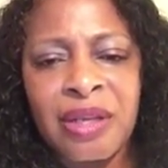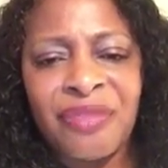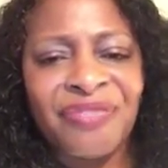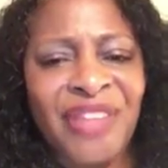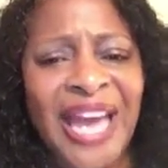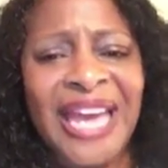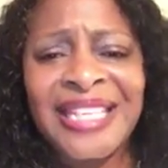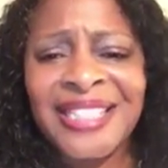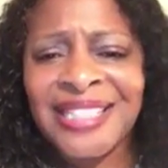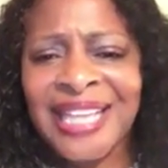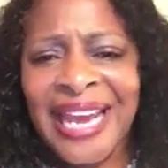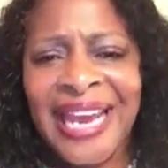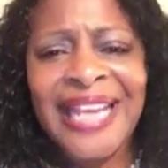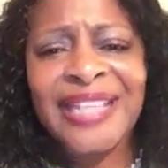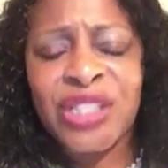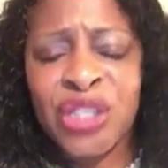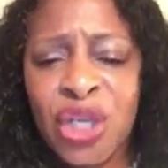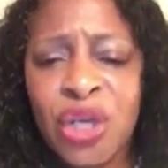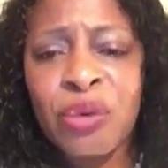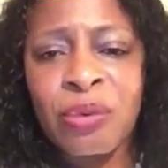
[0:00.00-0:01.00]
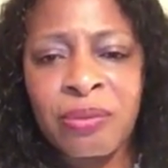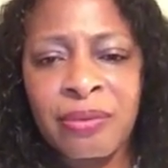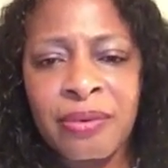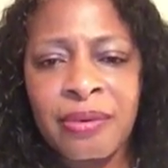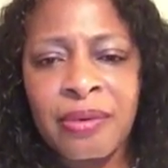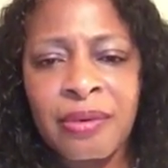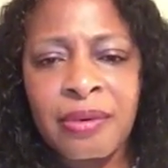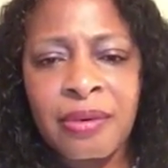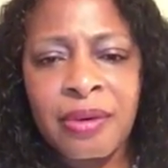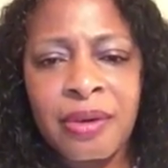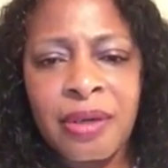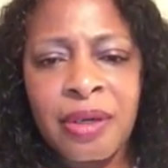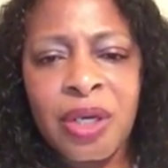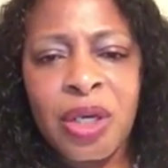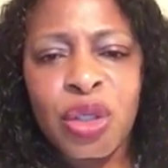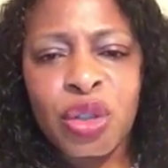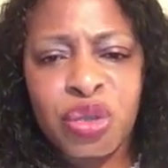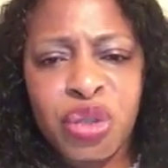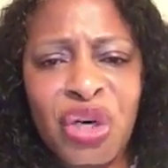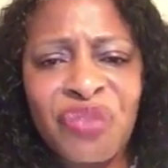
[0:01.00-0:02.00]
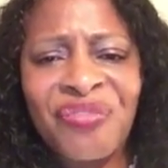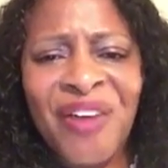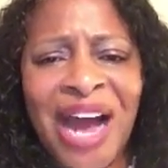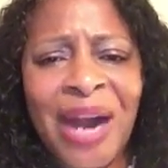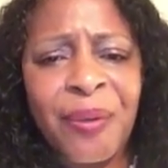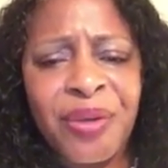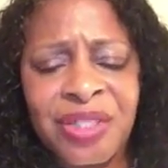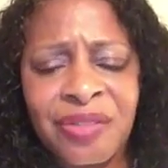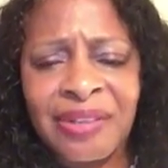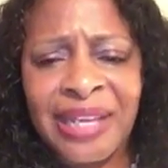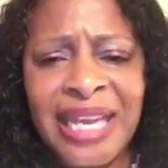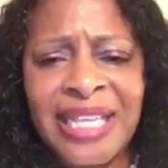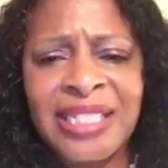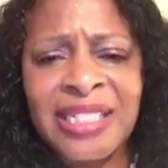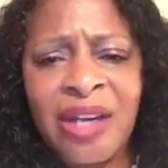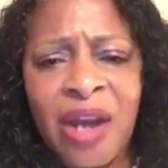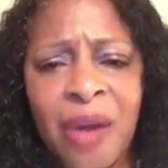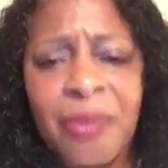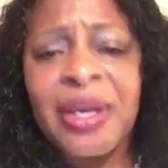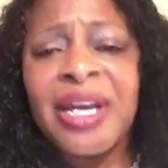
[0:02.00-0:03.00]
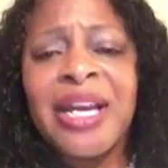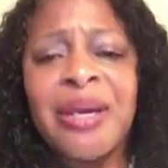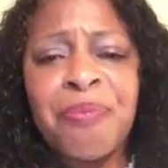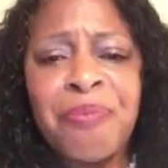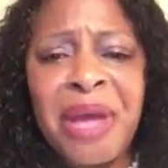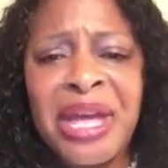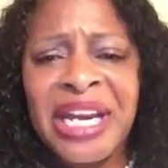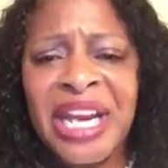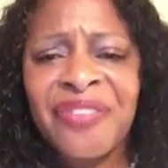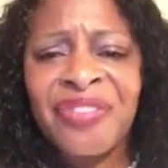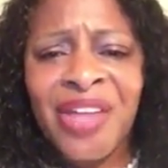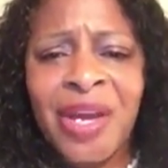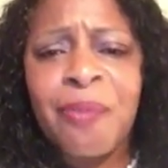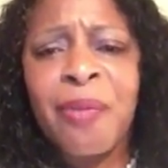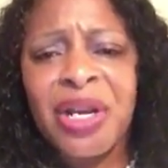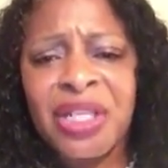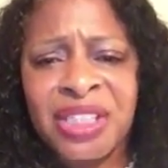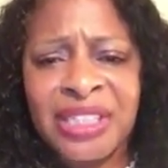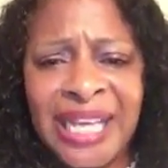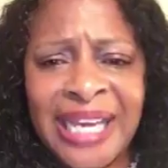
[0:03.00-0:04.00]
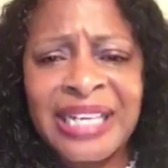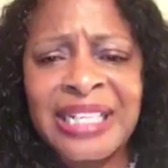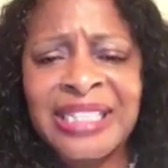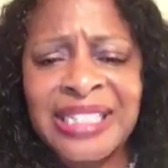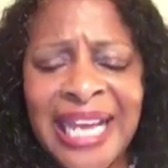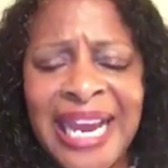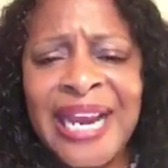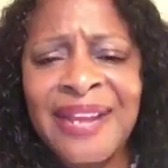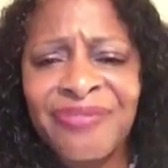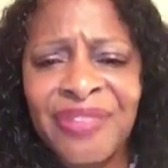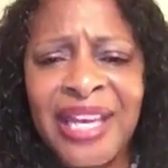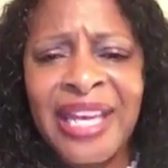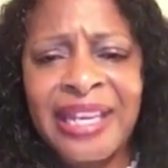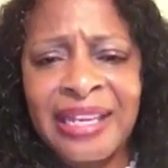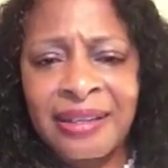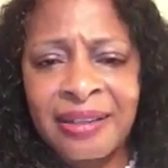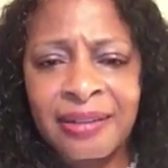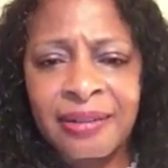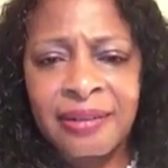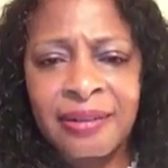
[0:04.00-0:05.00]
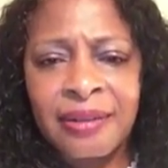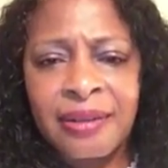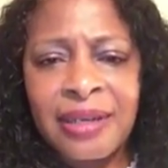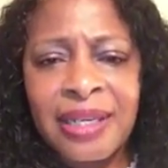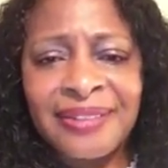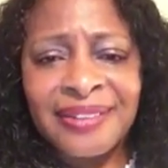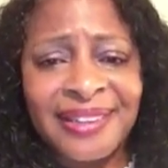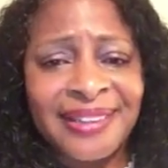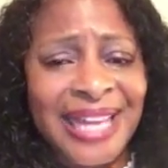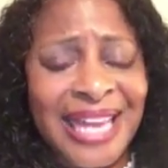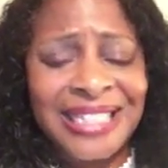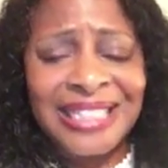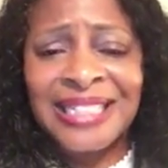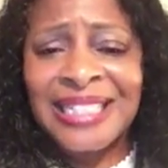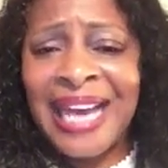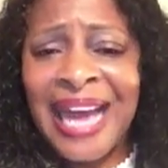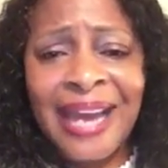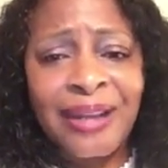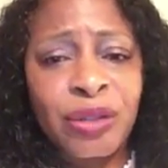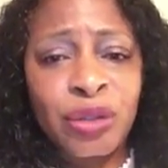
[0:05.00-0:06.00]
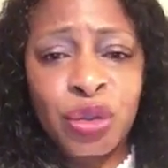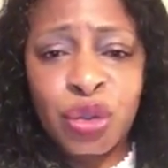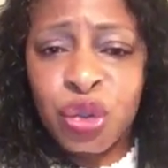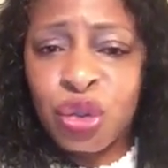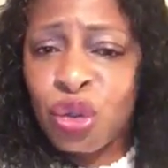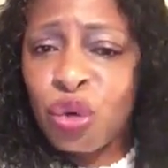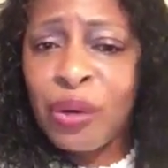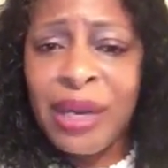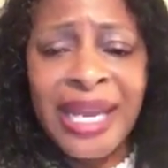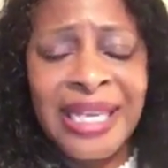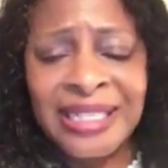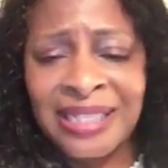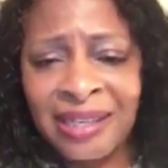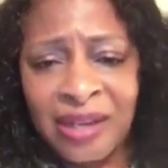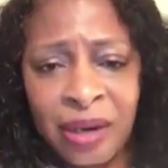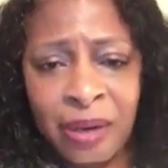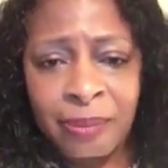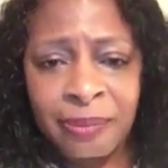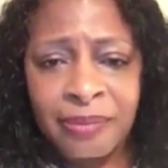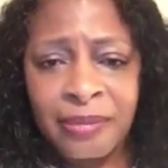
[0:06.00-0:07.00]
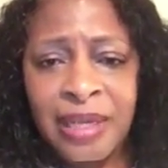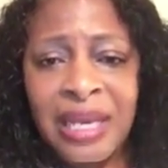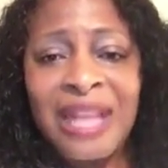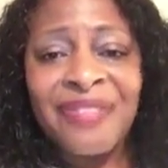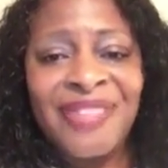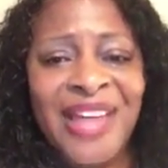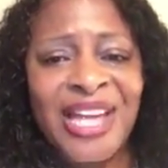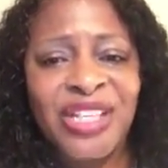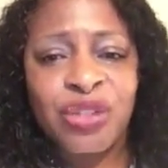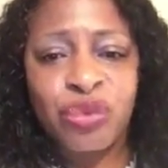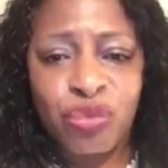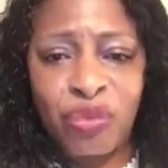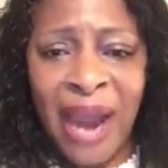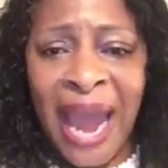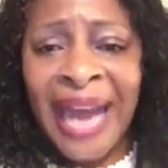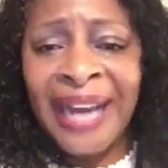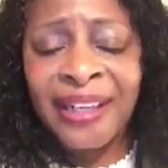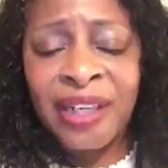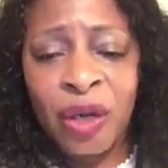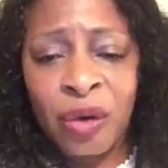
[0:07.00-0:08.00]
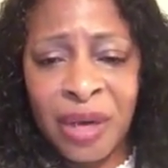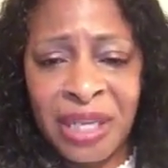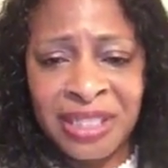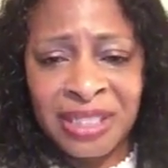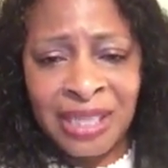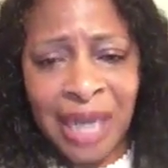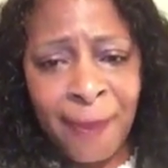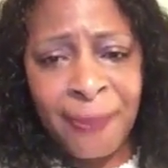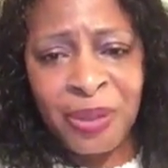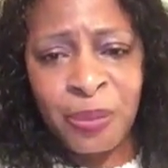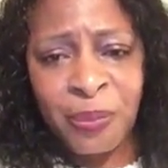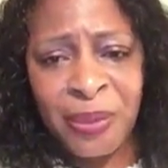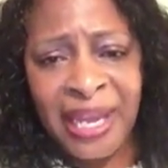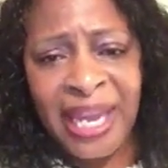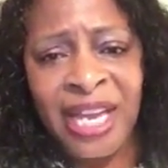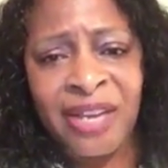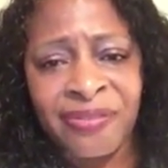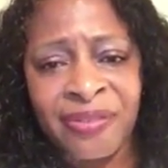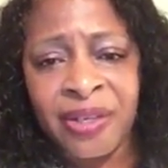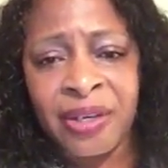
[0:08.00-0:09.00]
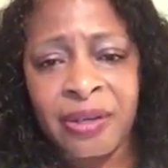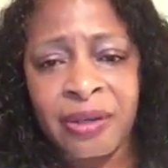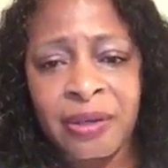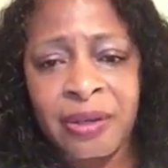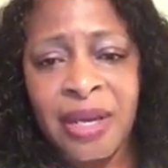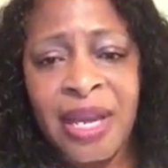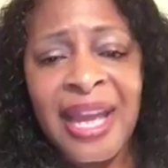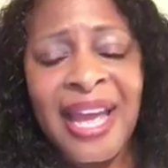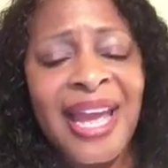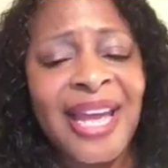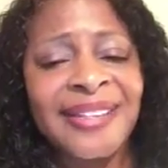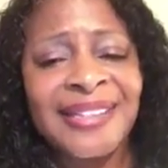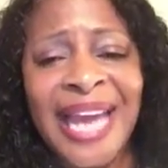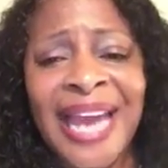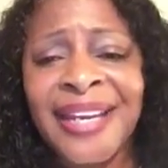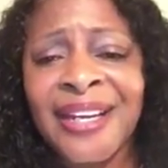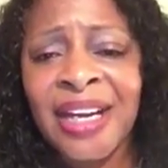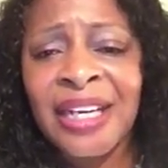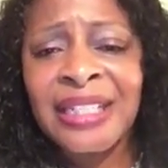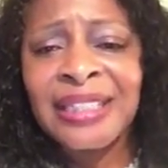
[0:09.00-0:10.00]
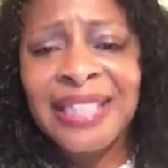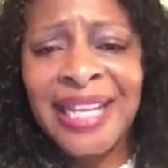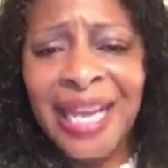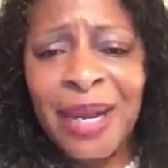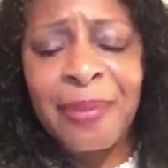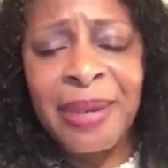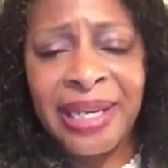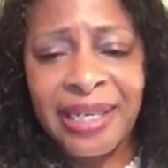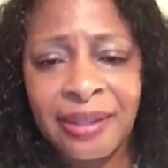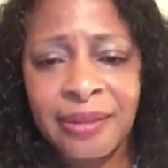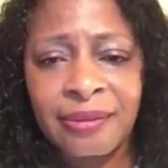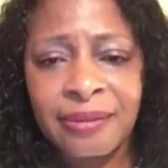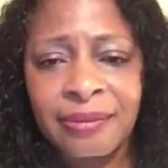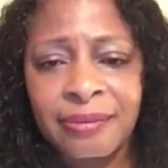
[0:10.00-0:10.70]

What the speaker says: They say it too. True followers of Islam, many of them are saying the same thing. That's not true Islam. That's radical Islamist behavior. And they condemn it.